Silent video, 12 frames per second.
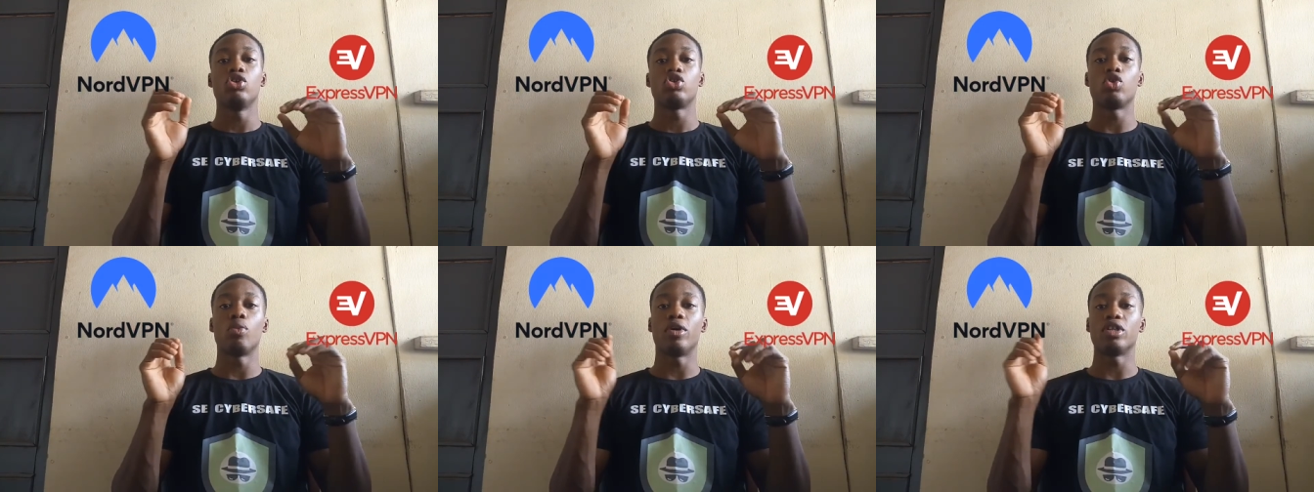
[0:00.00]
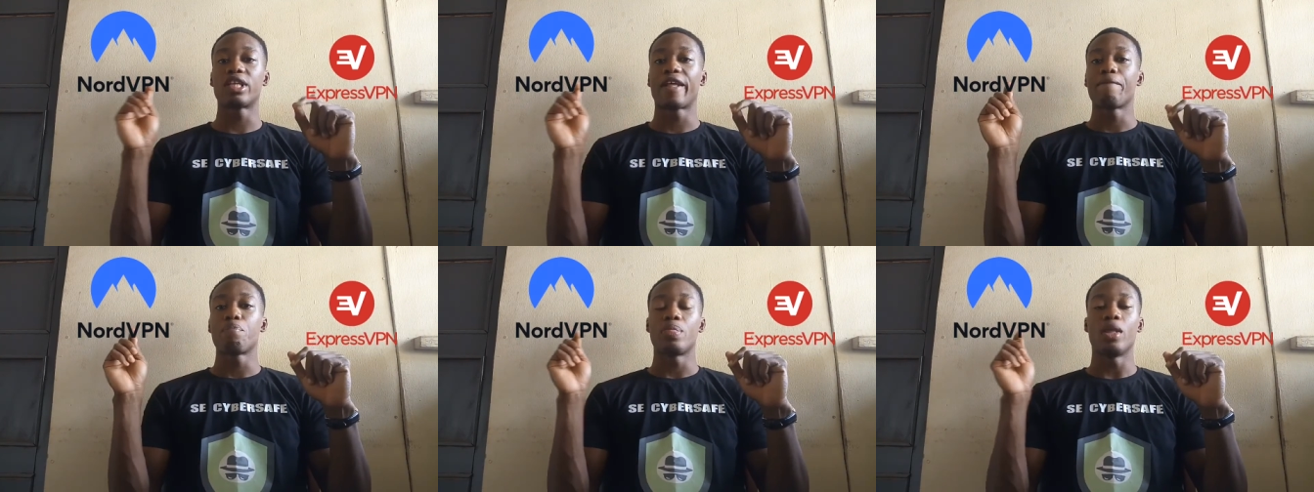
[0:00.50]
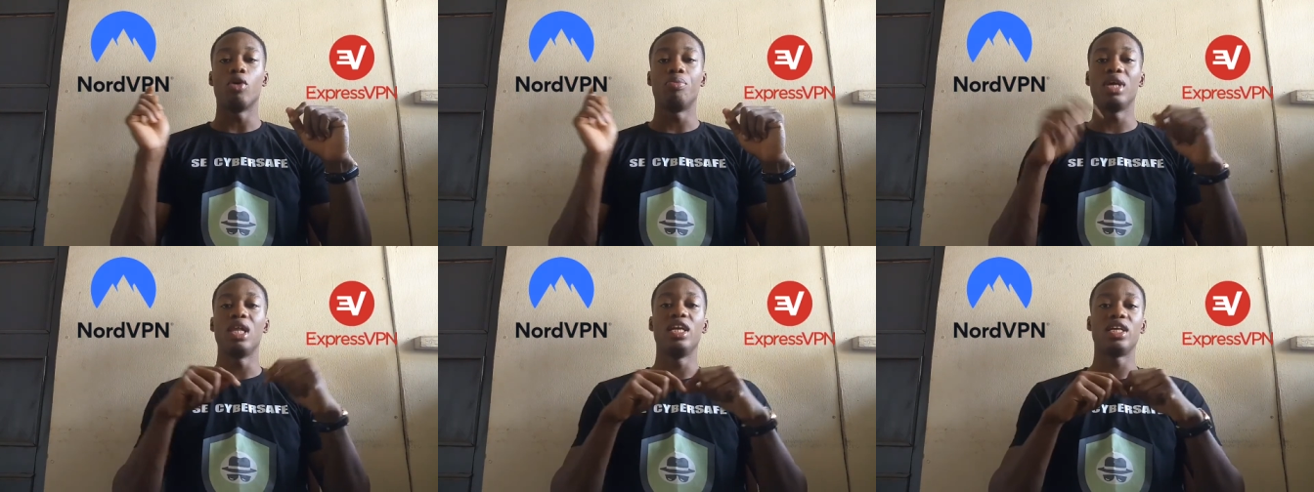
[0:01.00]
So but there will
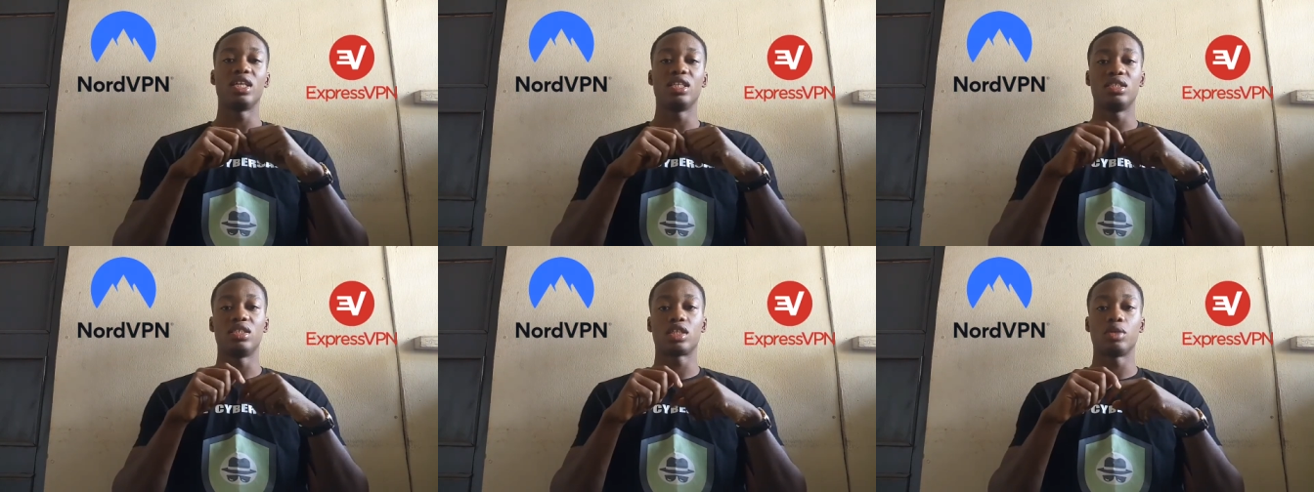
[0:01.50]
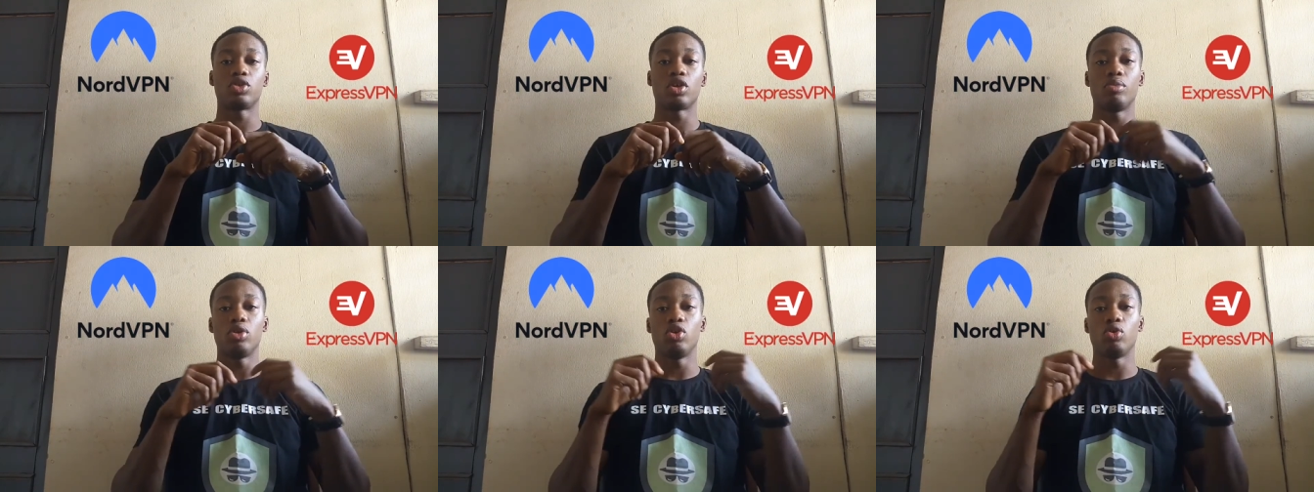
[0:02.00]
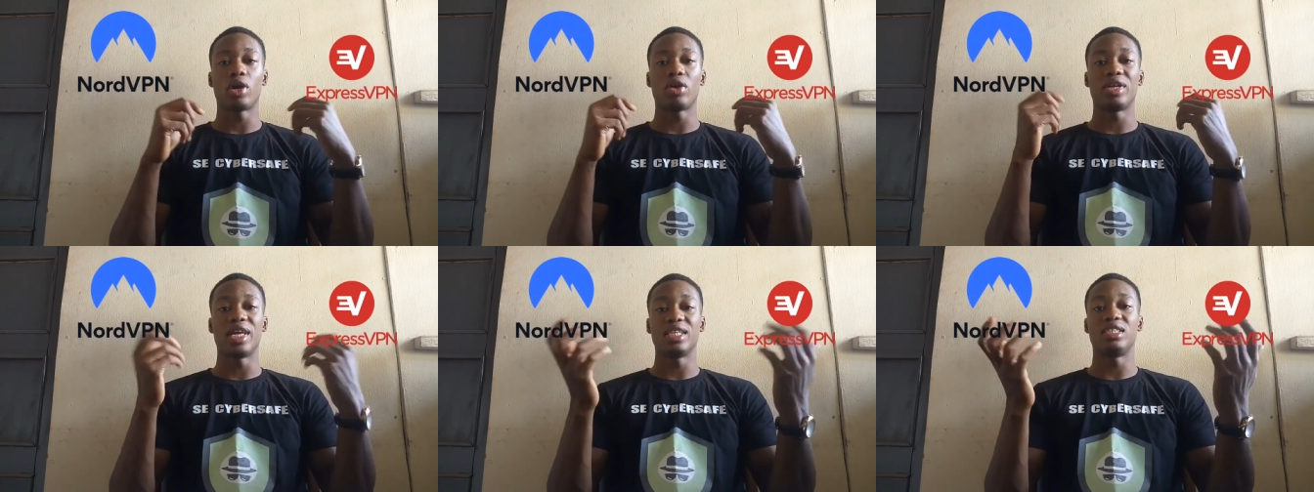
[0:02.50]
be a link in the description below where
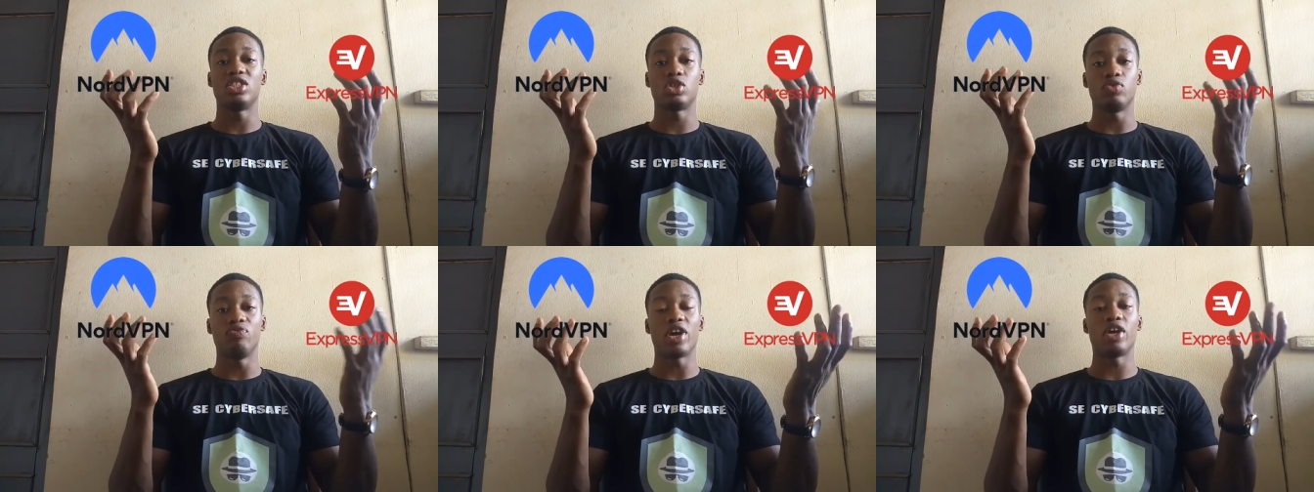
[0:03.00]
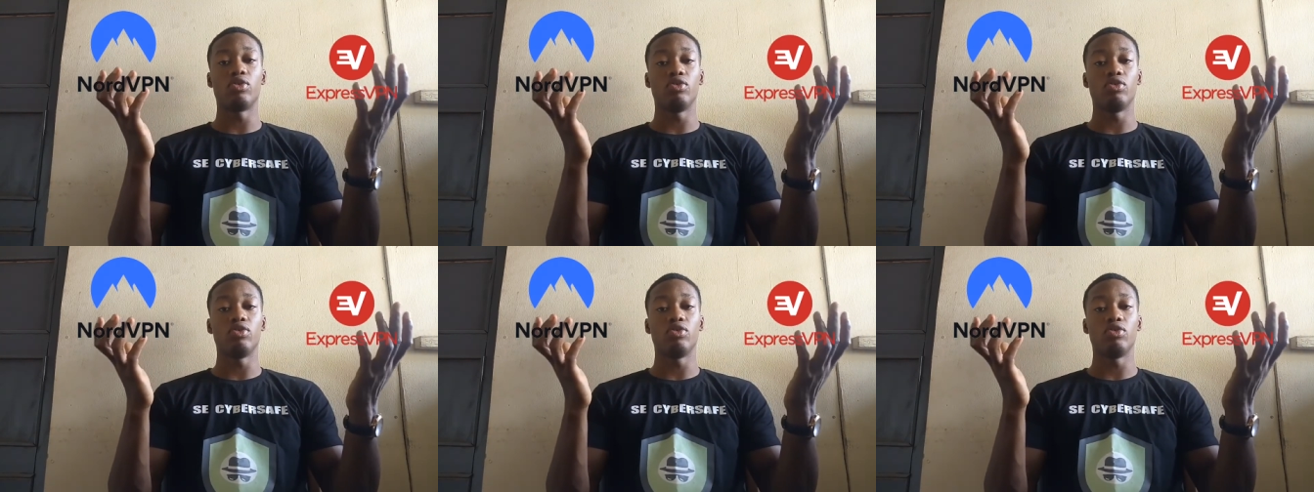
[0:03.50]
you get this very